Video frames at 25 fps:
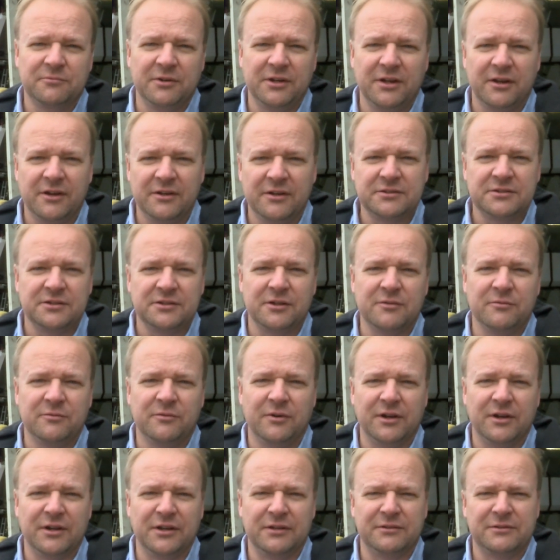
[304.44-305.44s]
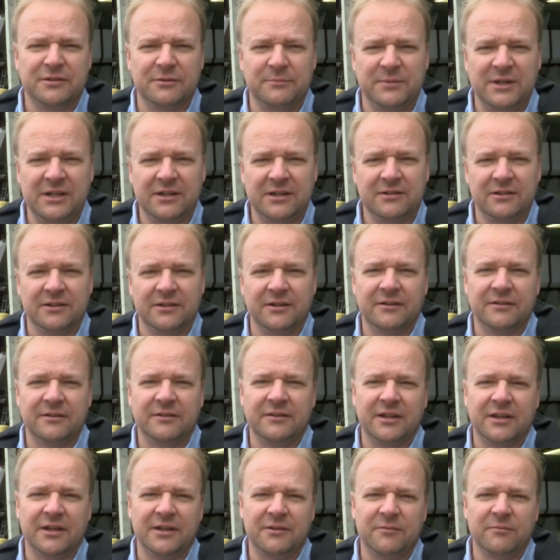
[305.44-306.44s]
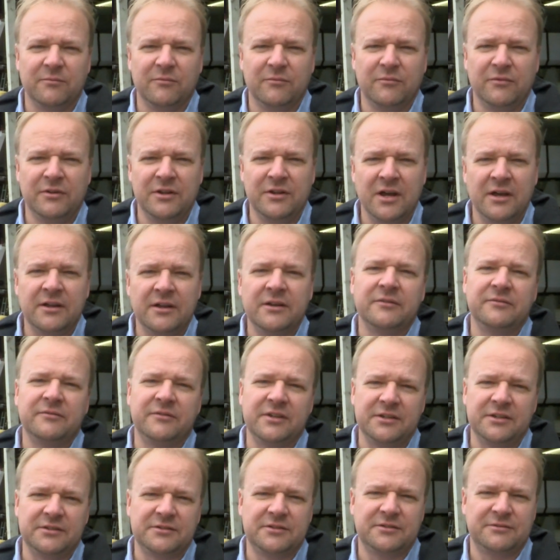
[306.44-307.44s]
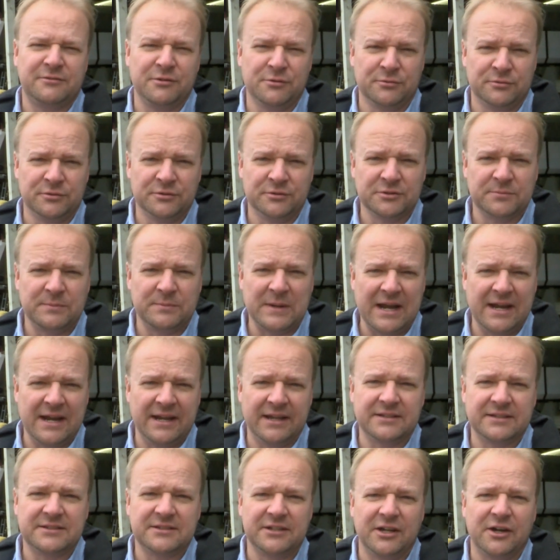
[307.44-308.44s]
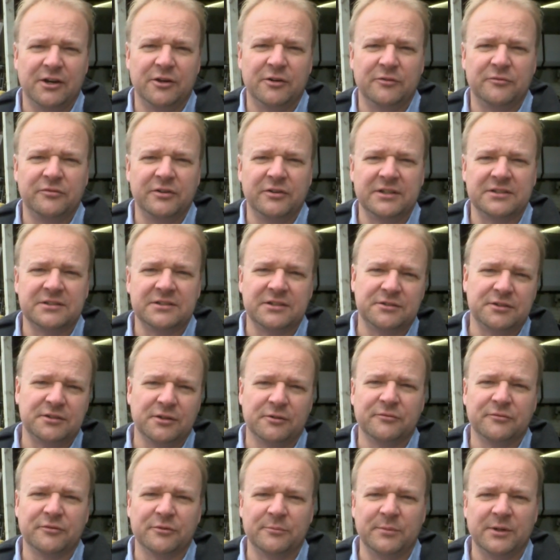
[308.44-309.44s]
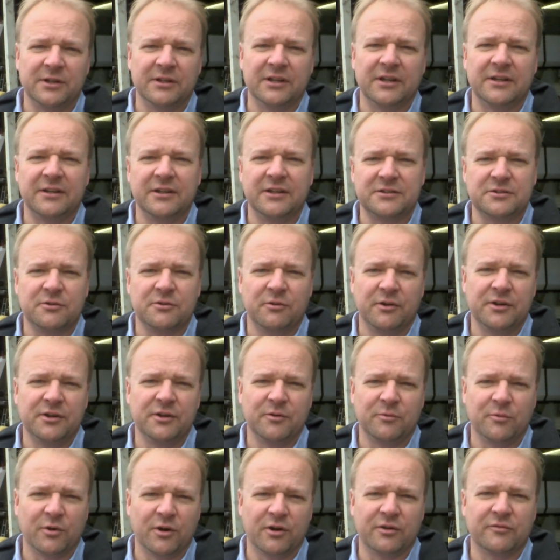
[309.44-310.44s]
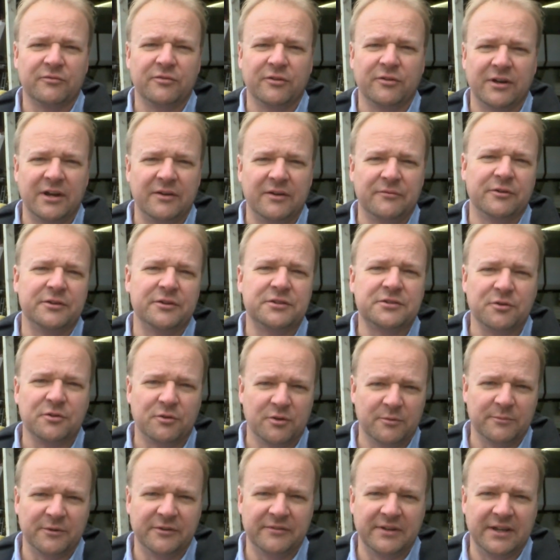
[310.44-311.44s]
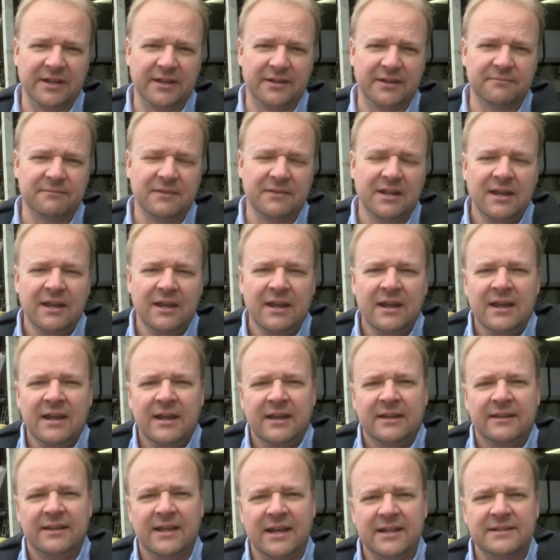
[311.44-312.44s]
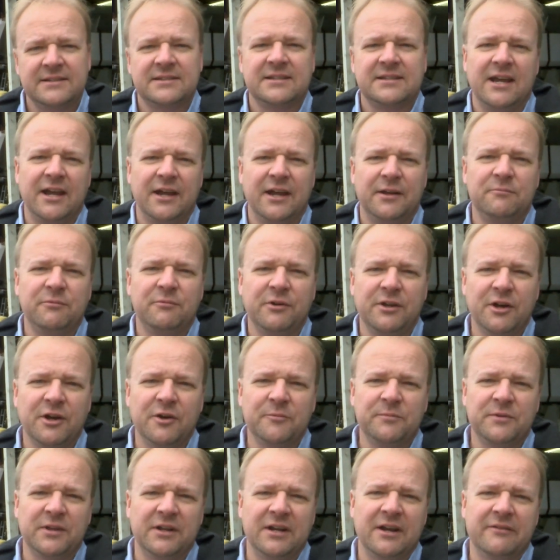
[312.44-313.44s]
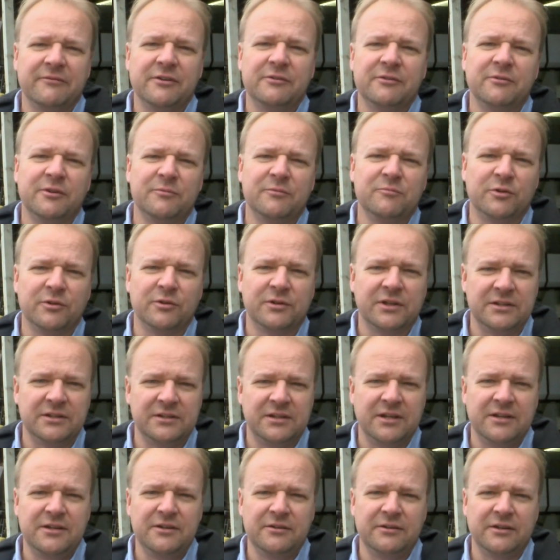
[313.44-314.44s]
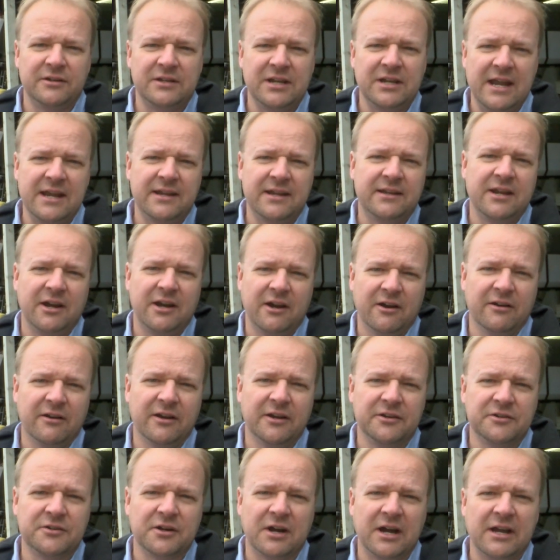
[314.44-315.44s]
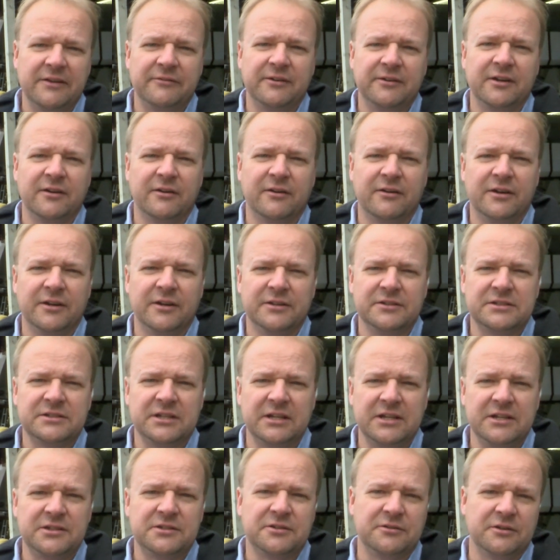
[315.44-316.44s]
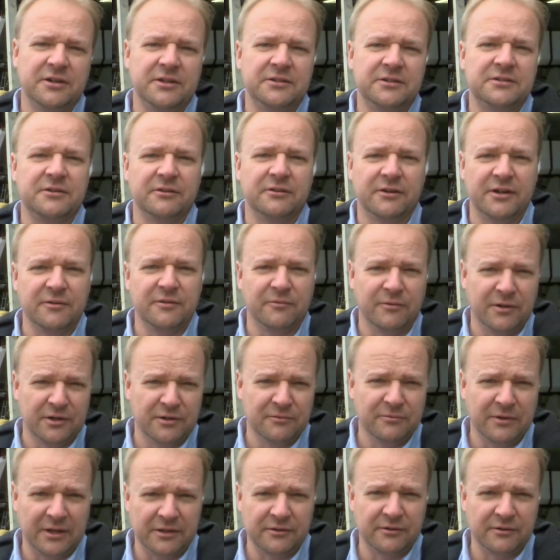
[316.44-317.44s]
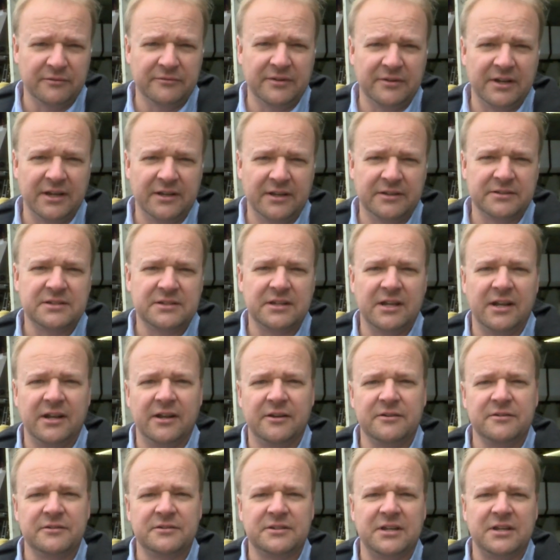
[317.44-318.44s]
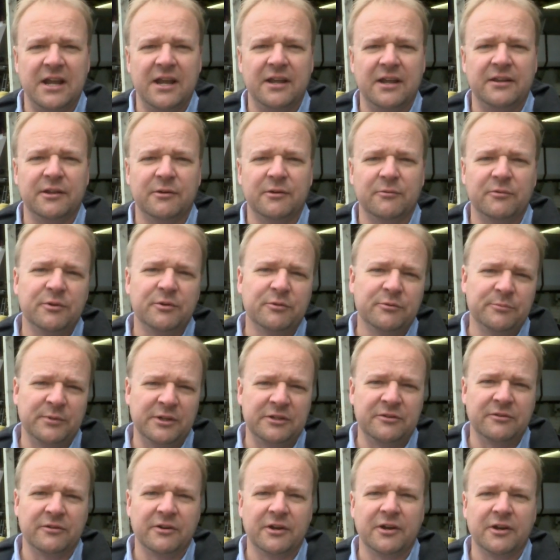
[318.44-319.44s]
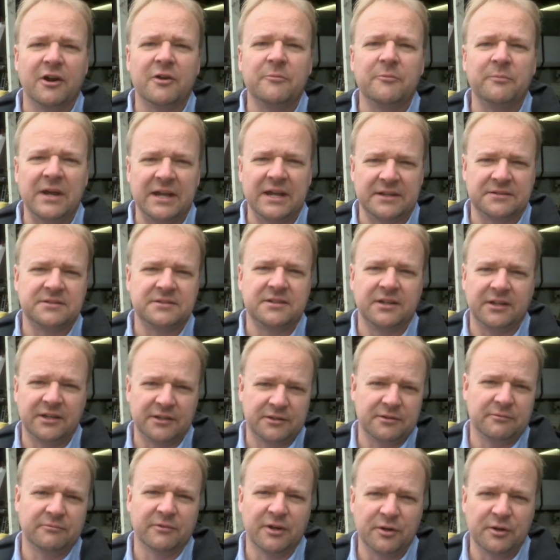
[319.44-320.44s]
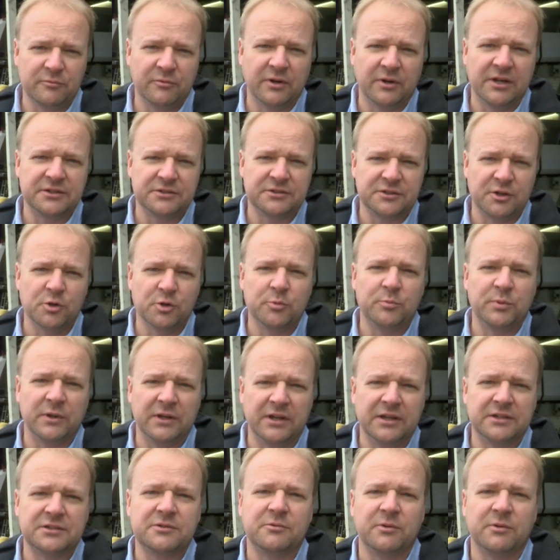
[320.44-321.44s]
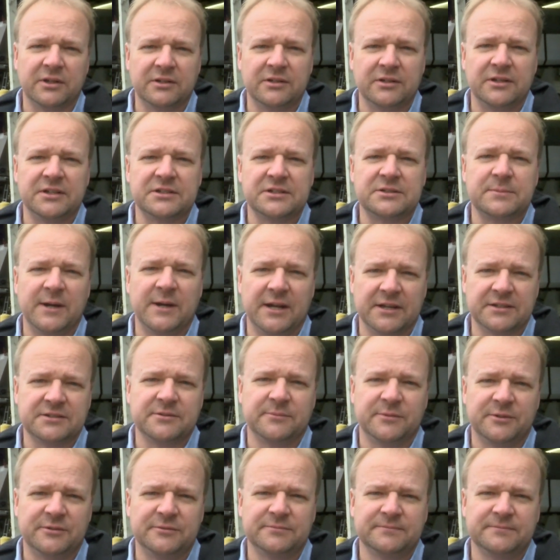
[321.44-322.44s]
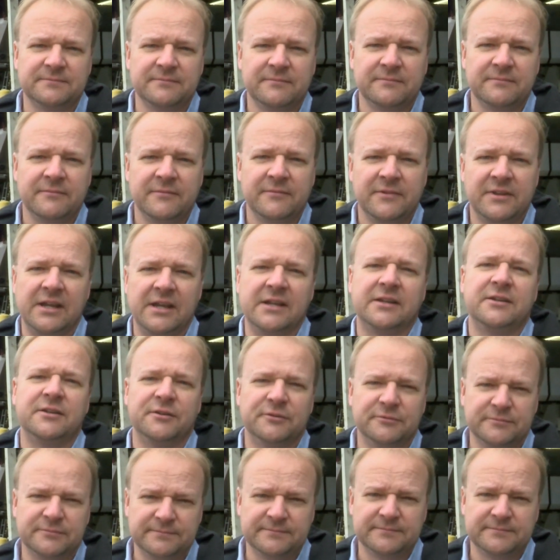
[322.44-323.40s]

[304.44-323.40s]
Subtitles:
we also want it to be clear that none of these tools by itself is a silver bullet that's going to work for every storm event. That said, we hope that everyone will continue to take care in driving on city streets during winter weather events and understand that we will be doing our best to get the roadways open as quickly as possible. Thank you.